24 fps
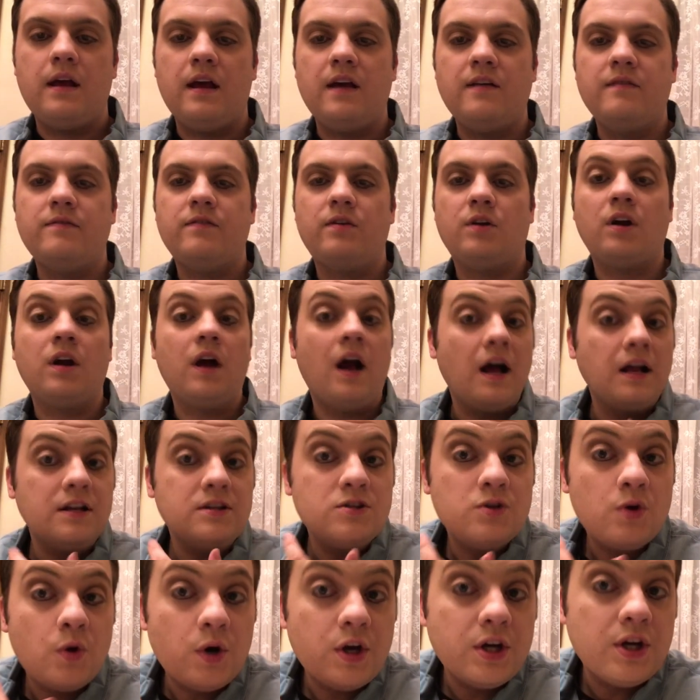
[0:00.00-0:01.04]
And for
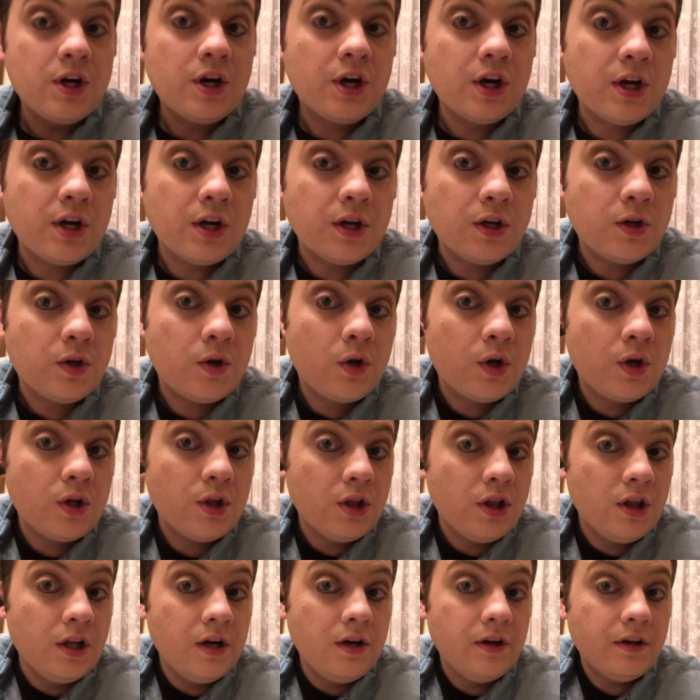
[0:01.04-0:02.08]
contour, you're gonna
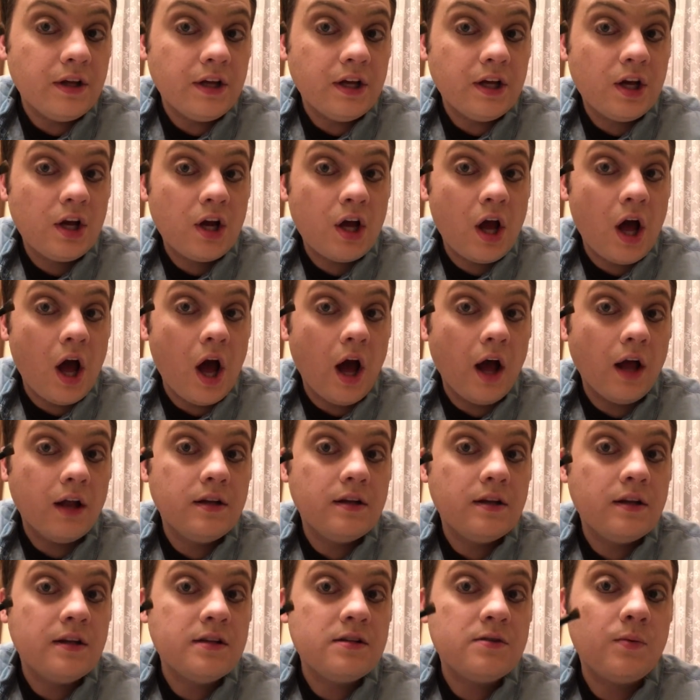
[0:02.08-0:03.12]
literally con,
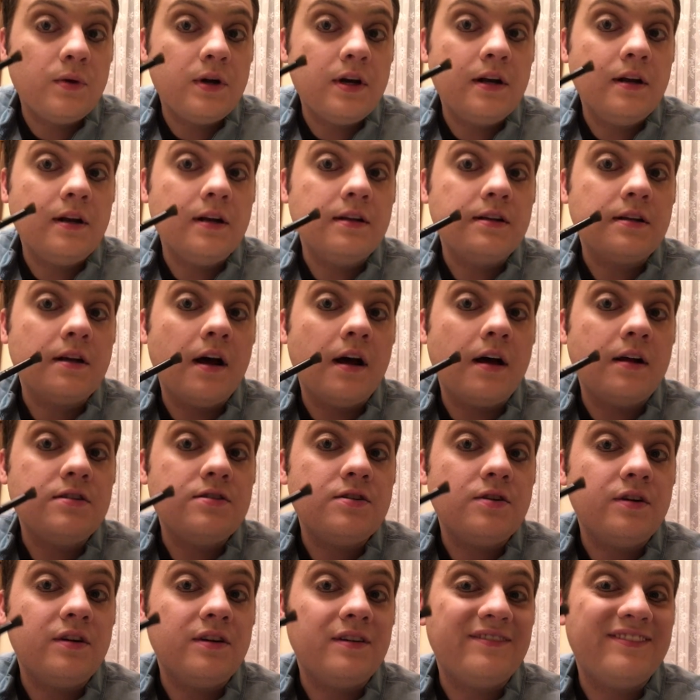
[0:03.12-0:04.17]
that's what it is,
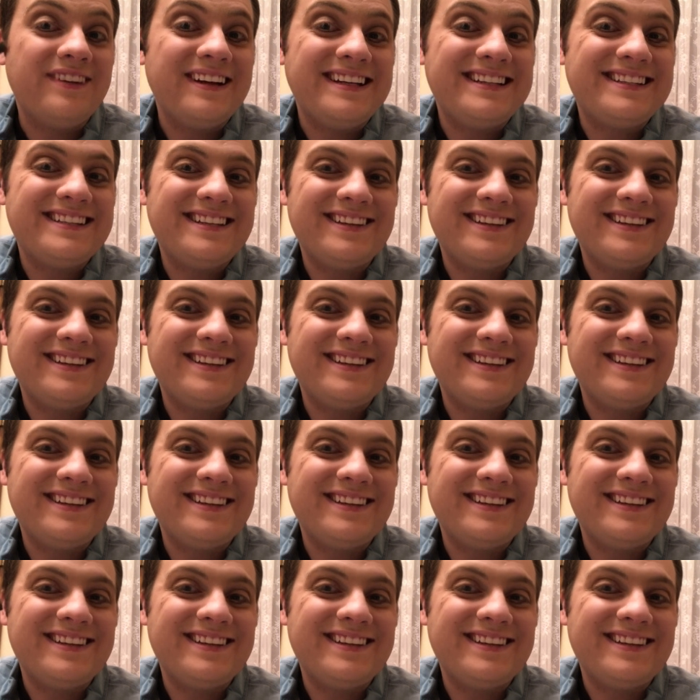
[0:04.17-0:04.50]
contour your face.